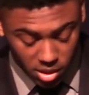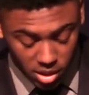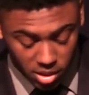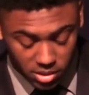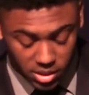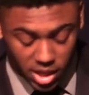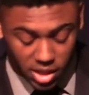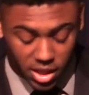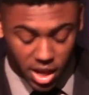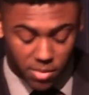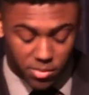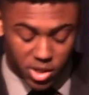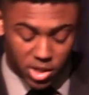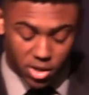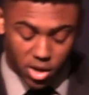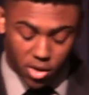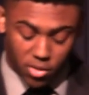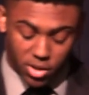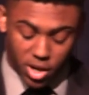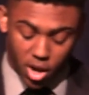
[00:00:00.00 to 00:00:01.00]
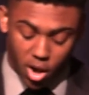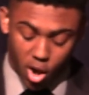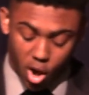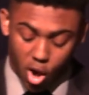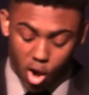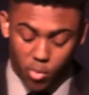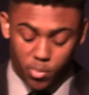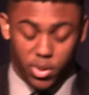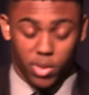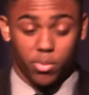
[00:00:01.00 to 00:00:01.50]
They let me know that
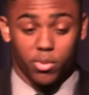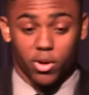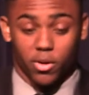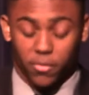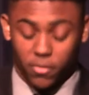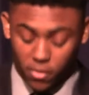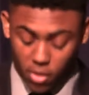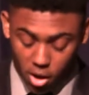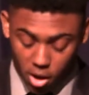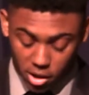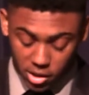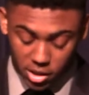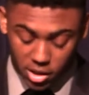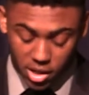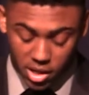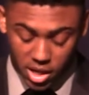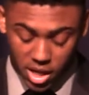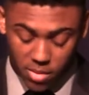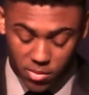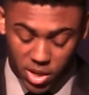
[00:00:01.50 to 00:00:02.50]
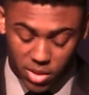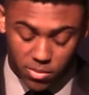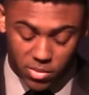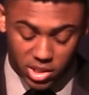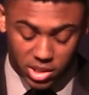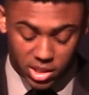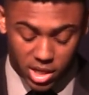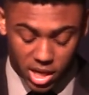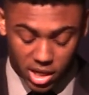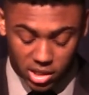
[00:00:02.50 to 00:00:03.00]
all people are flawed and make
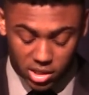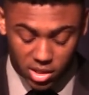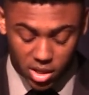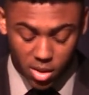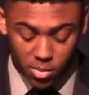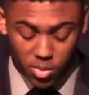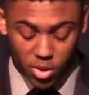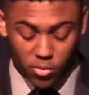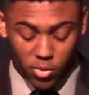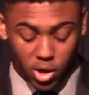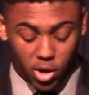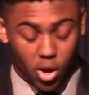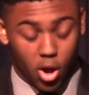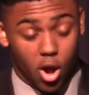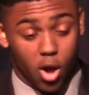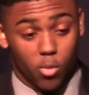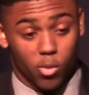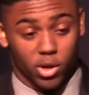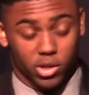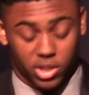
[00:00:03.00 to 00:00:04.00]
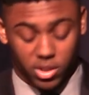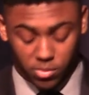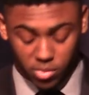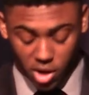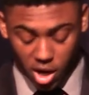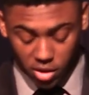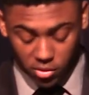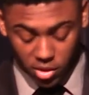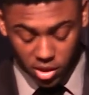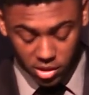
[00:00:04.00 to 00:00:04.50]
mistakes, but we're all works in
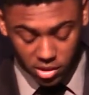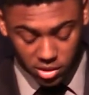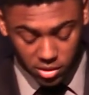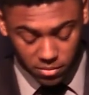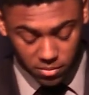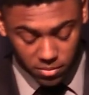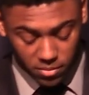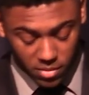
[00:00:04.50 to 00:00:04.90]
progress.